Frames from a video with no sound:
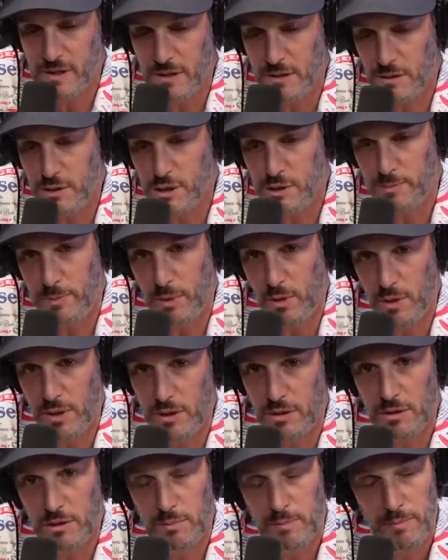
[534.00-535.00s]
a little
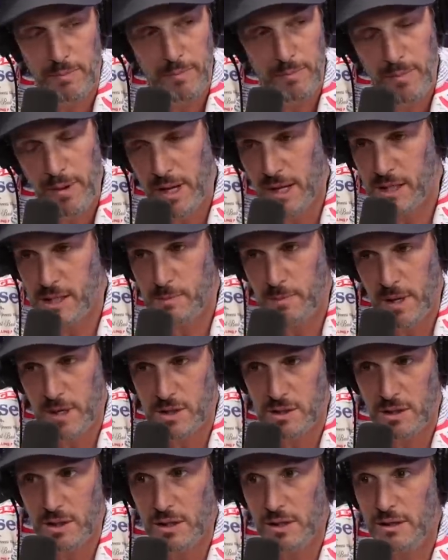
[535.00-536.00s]
spoiled,
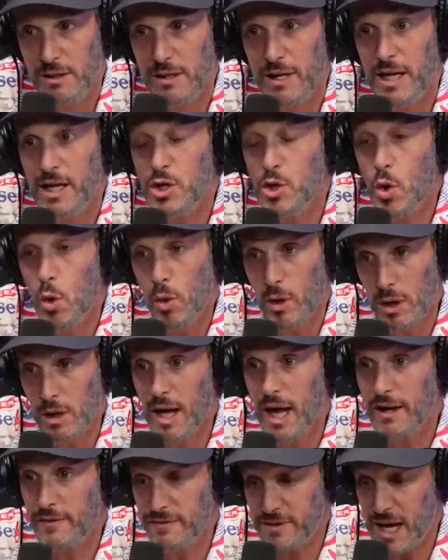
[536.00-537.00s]
especially in your
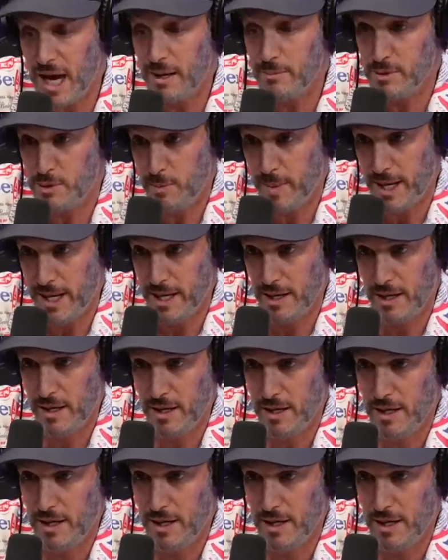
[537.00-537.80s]
lifetime span.